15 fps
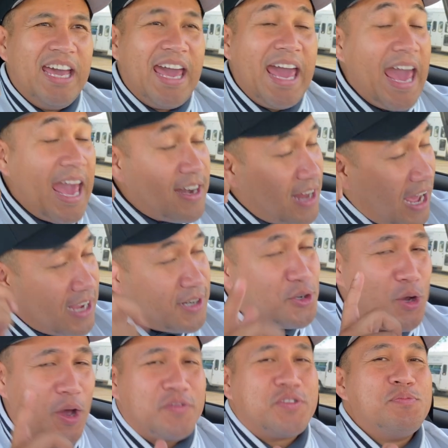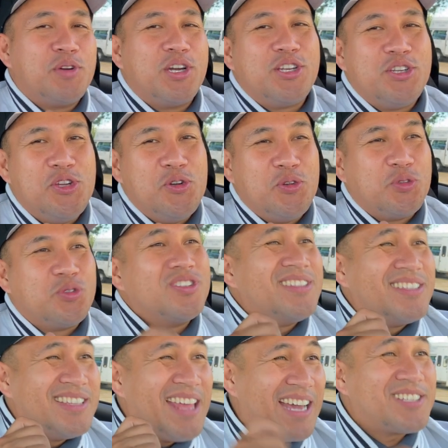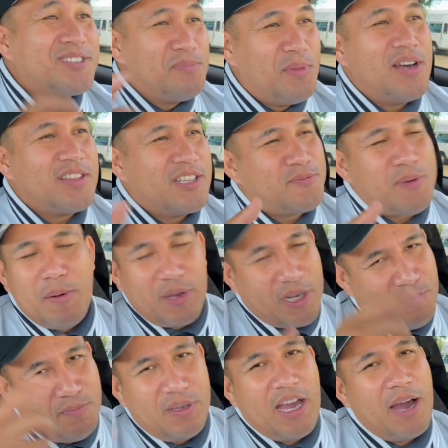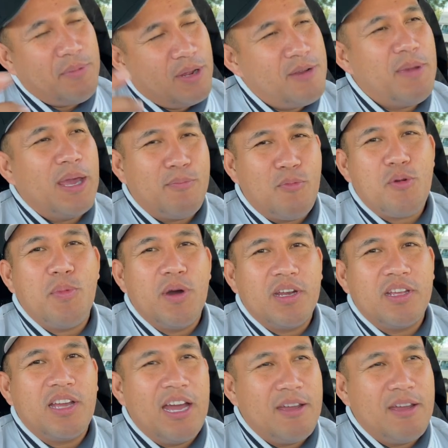And I do have some good news. Next month is probably gonna be, I'm gonna make more money.